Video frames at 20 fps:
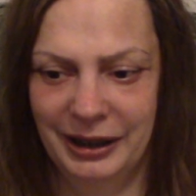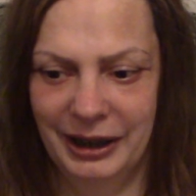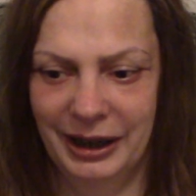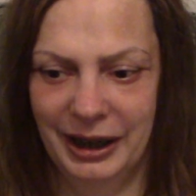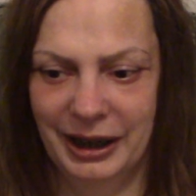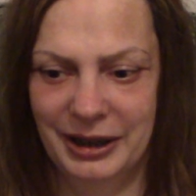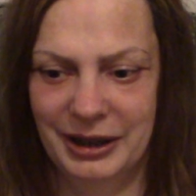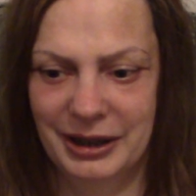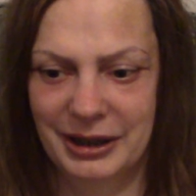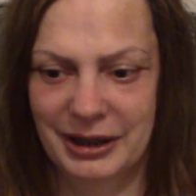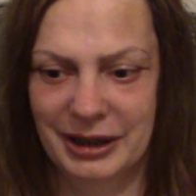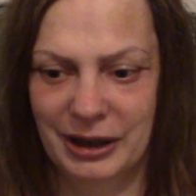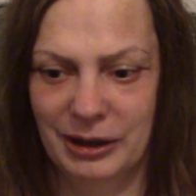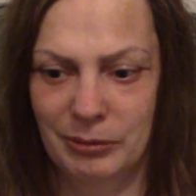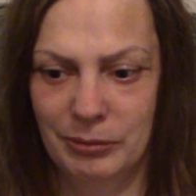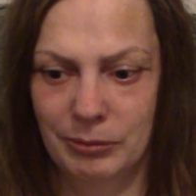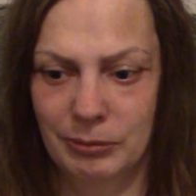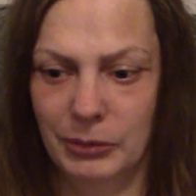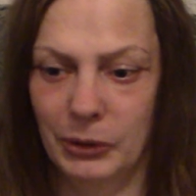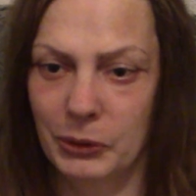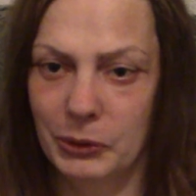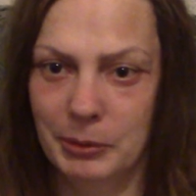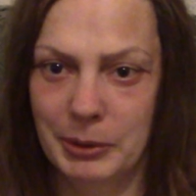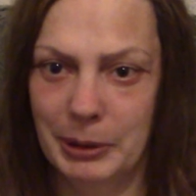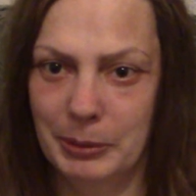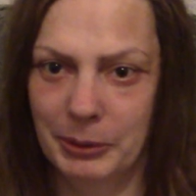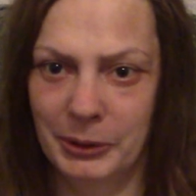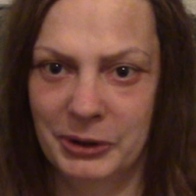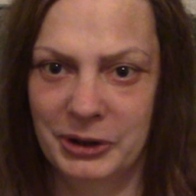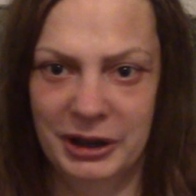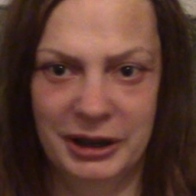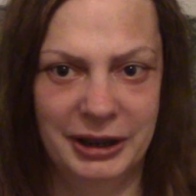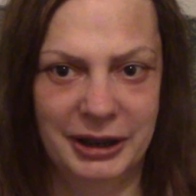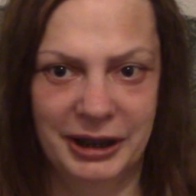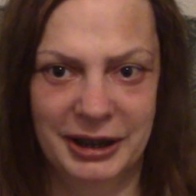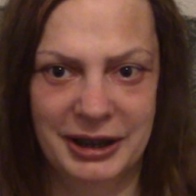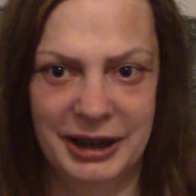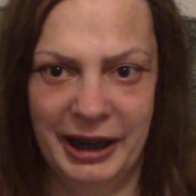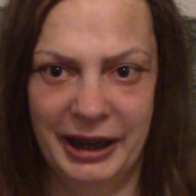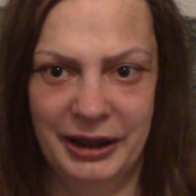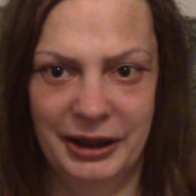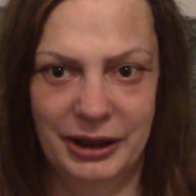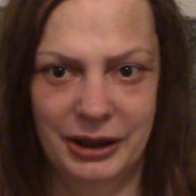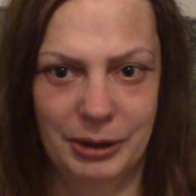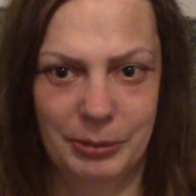And most people didn't attend